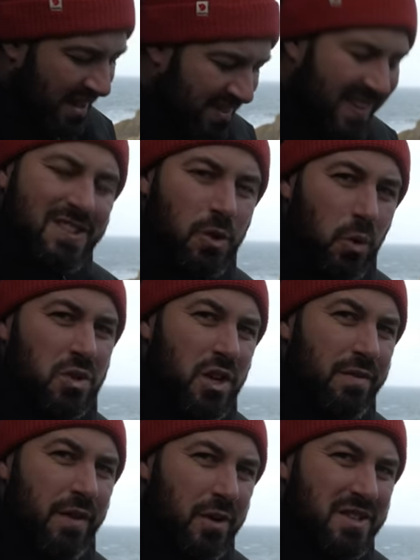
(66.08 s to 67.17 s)
from
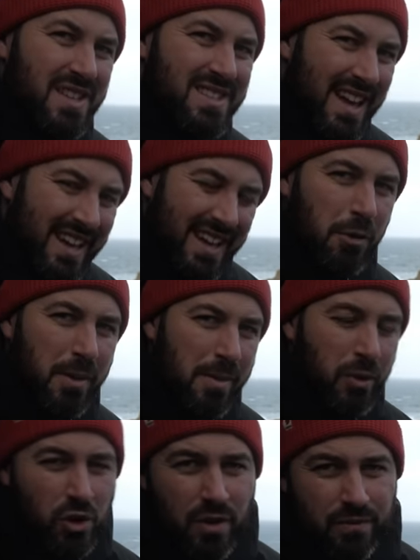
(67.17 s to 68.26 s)
Sony.
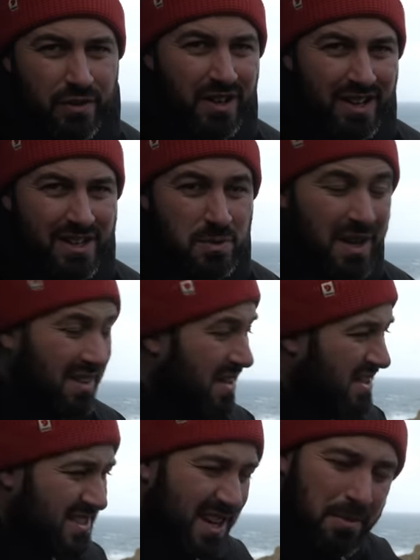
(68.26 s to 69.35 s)
And uh, basically my
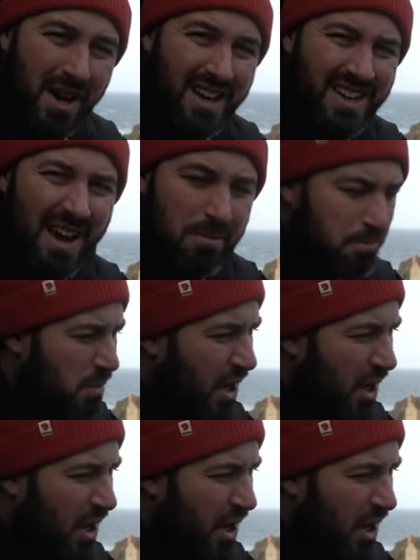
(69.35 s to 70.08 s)
point was that I think it's